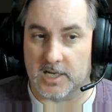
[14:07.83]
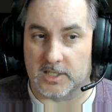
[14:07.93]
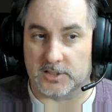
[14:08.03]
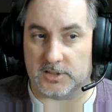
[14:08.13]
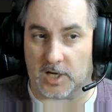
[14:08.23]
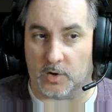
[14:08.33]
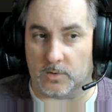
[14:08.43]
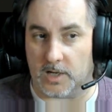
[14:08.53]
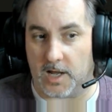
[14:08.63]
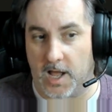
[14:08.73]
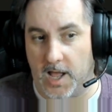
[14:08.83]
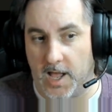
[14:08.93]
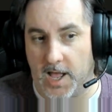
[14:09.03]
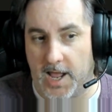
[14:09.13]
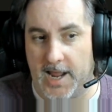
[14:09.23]
So
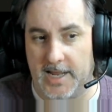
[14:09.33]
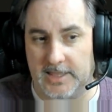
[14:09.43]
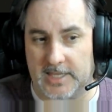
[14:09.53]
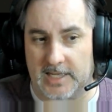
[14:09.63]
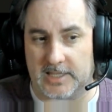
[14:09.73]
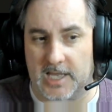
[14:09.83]
I think the